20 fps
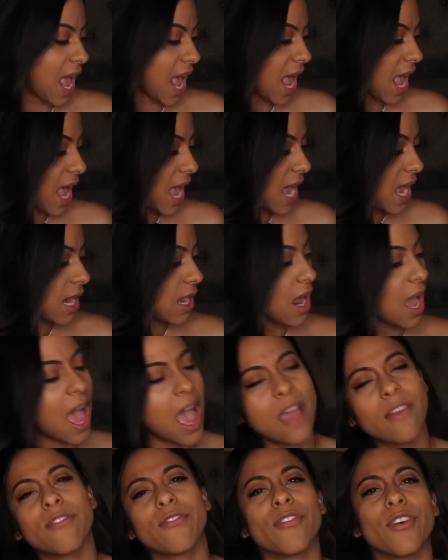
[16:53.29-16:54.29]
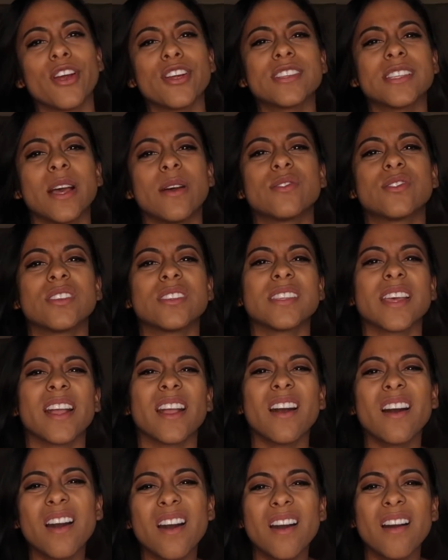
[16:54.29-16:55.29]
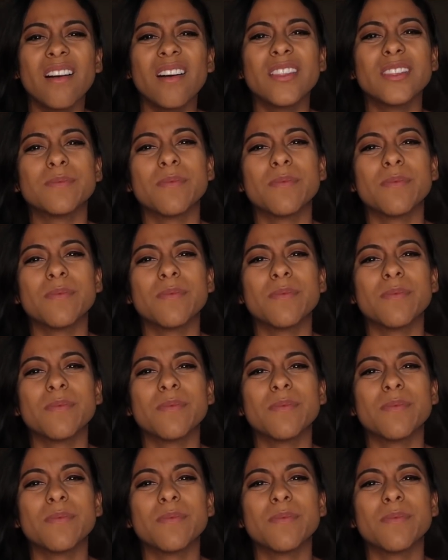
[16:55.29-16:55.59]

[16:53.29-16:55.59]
And at first I was just like, oh,